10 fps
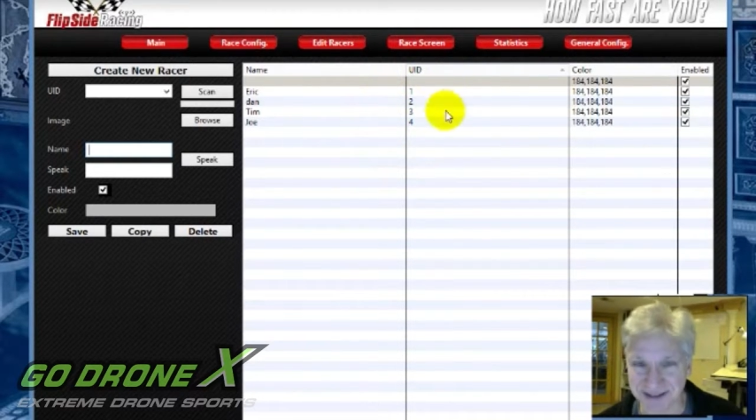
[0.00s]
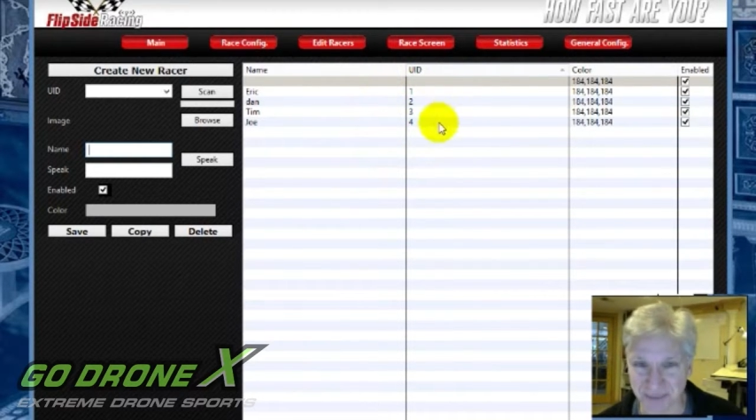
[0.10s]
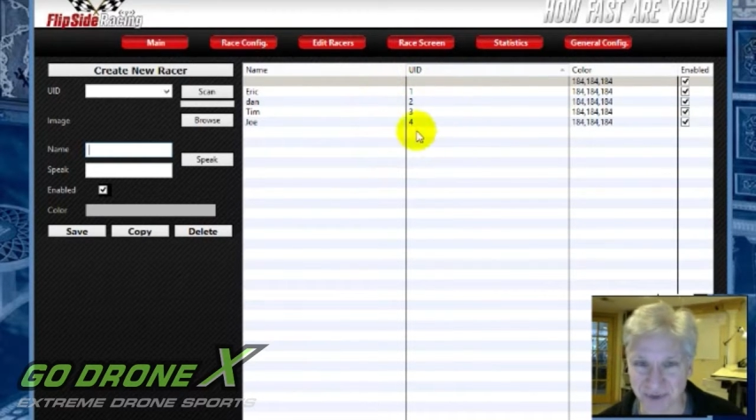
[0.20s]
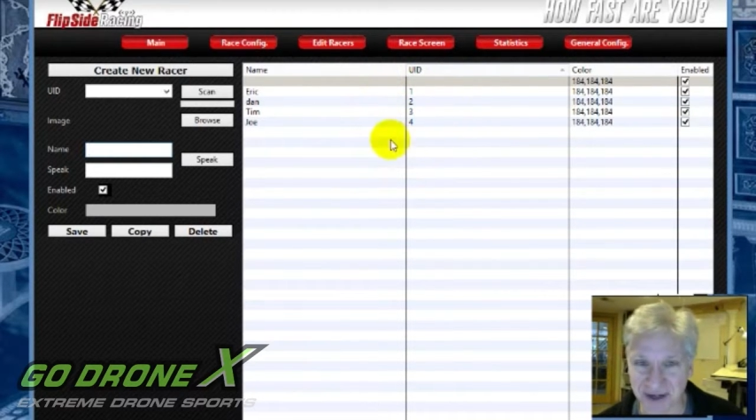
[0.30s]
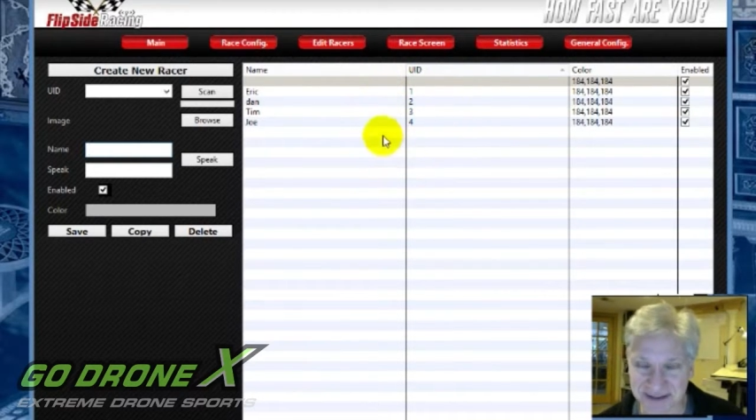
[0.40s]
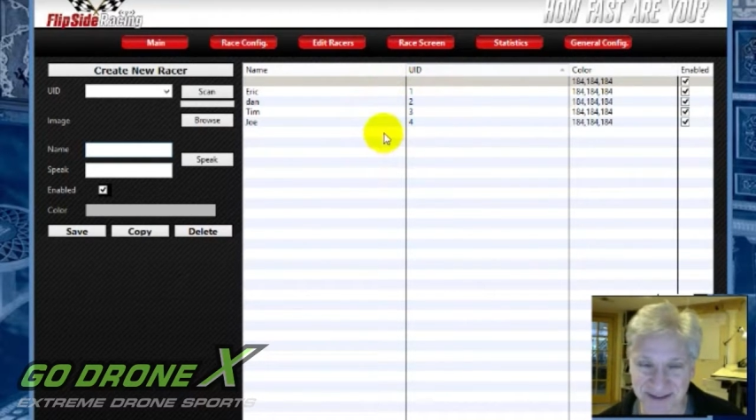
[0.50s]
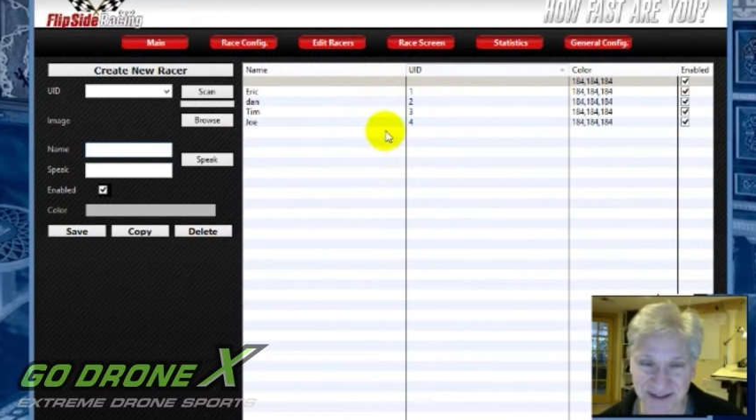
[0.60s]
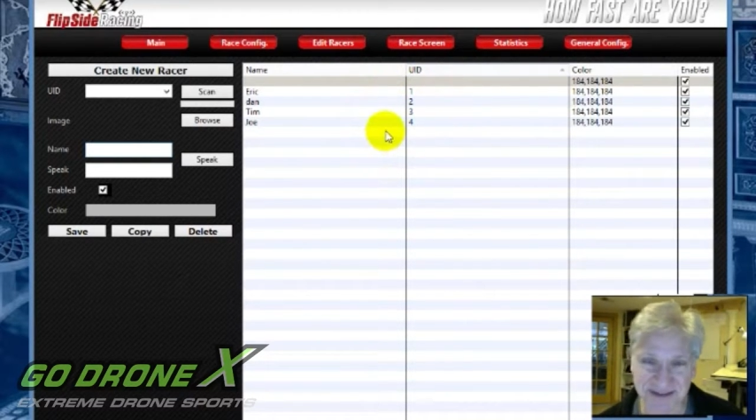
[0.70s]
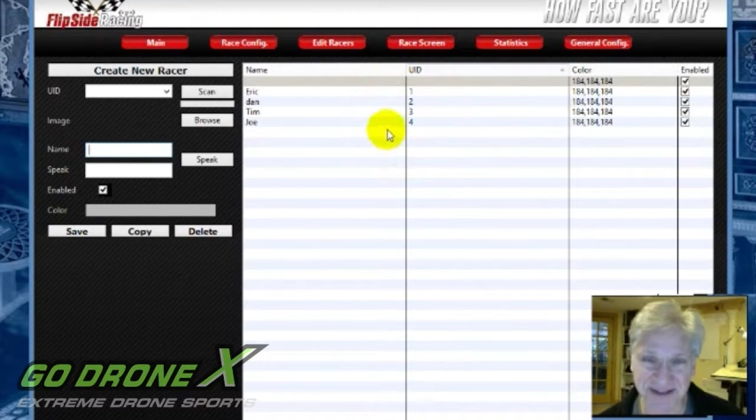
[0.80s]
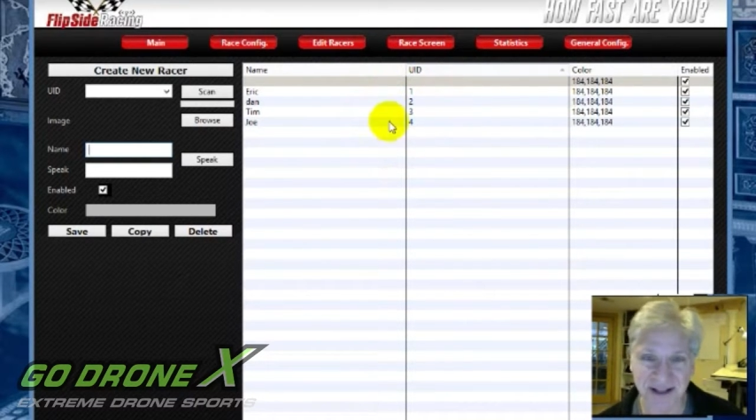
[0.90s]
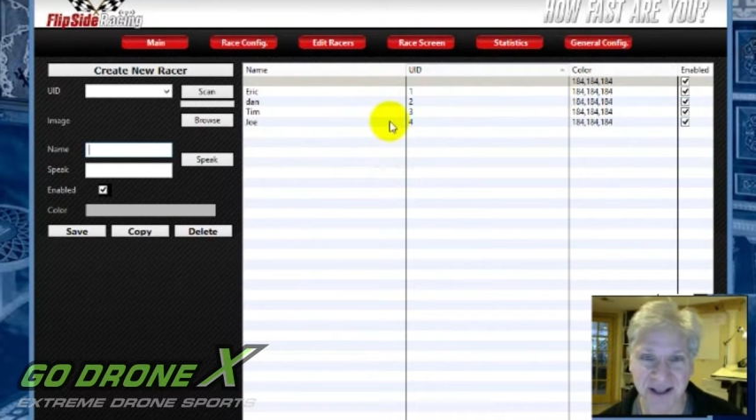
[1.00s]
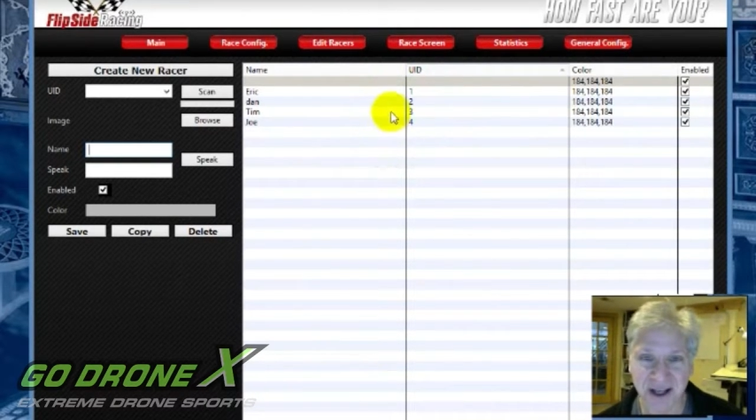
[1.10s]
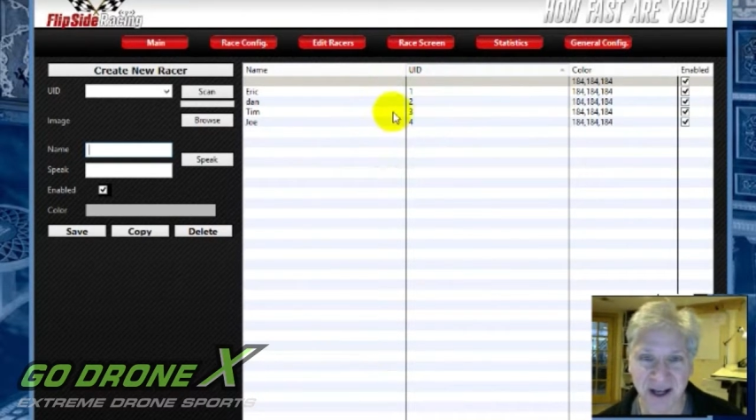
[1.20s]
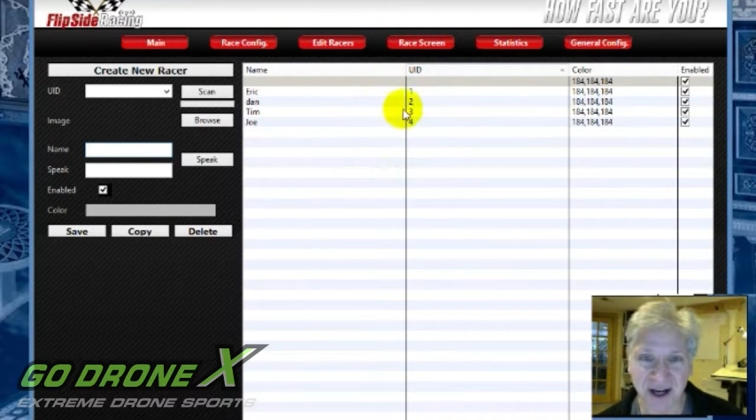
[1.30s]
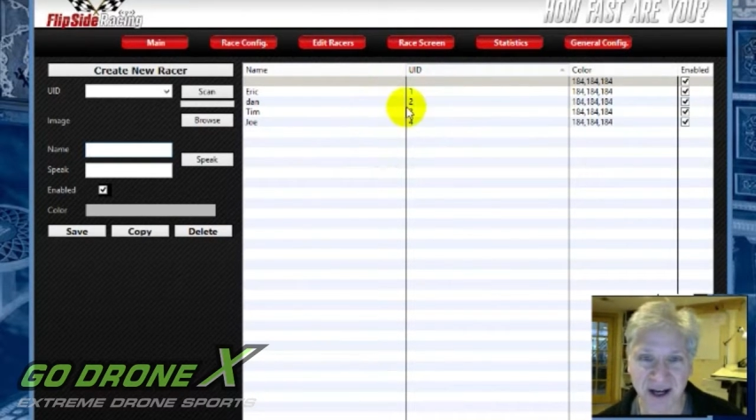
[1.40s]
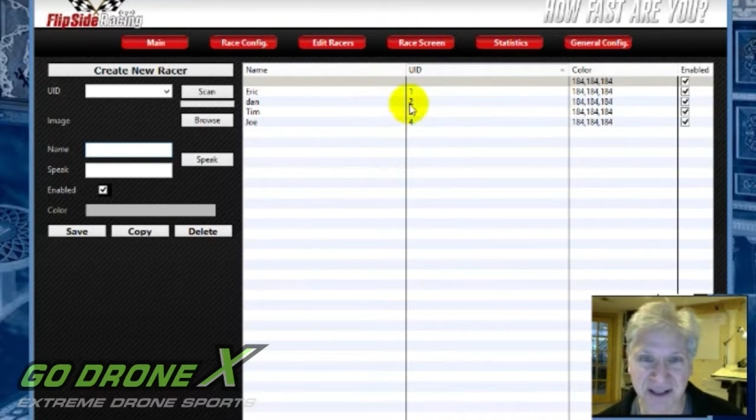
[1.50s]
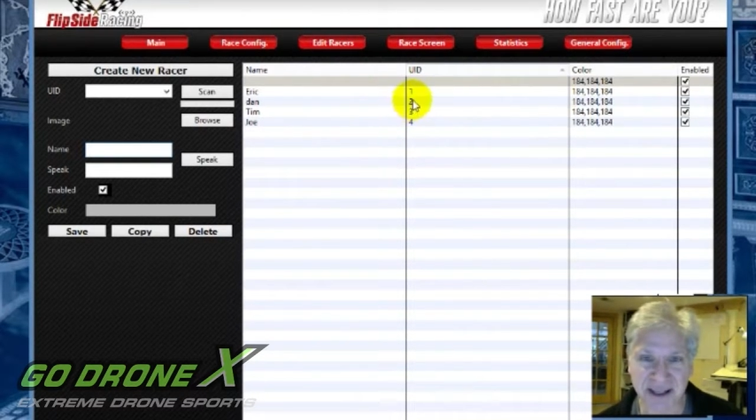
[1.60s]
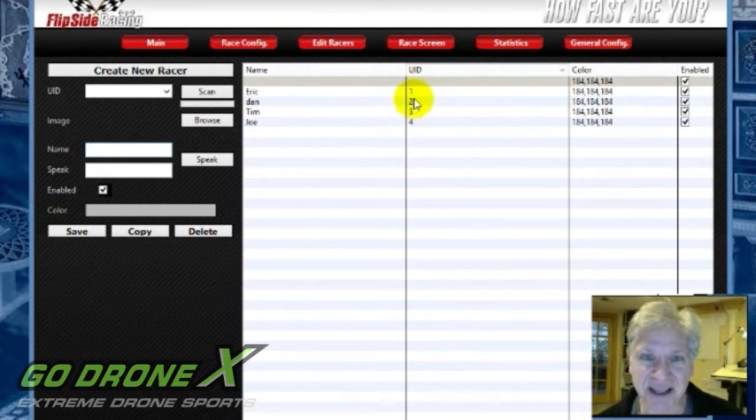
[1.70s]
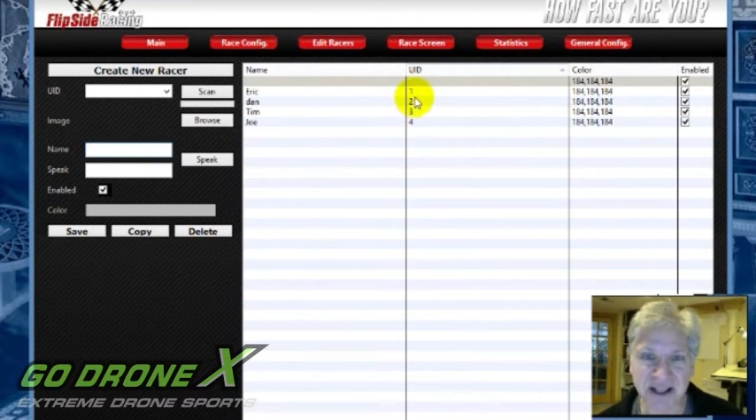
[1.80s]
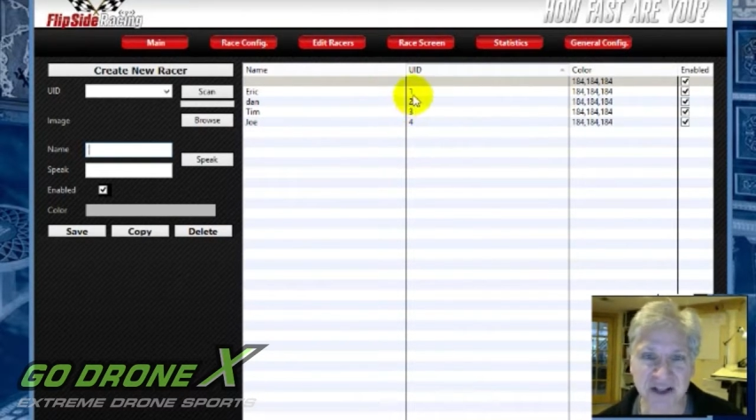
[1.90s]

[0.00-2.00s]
in the process. Key in